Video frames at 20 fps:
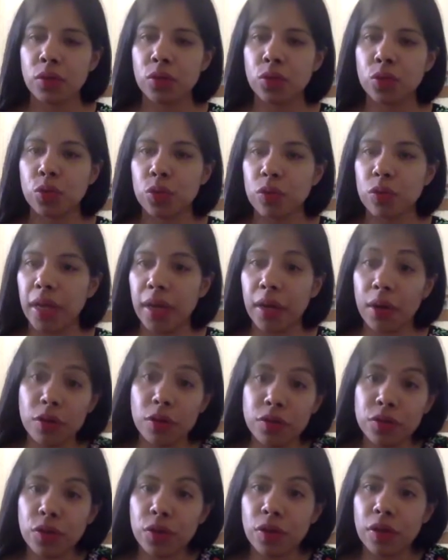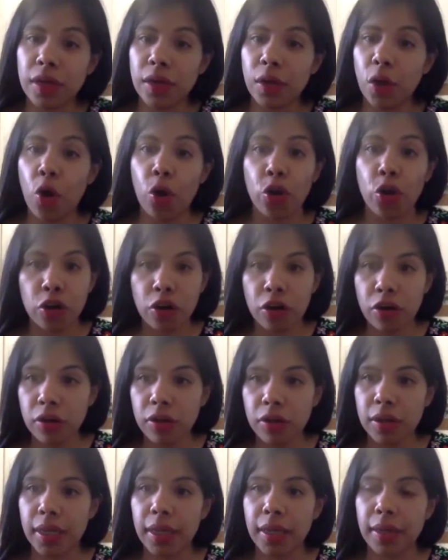to like also honor
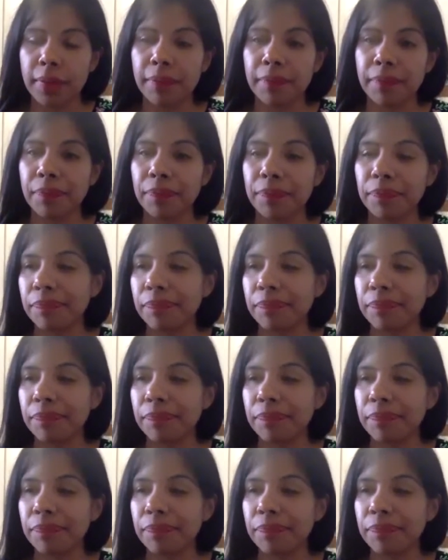the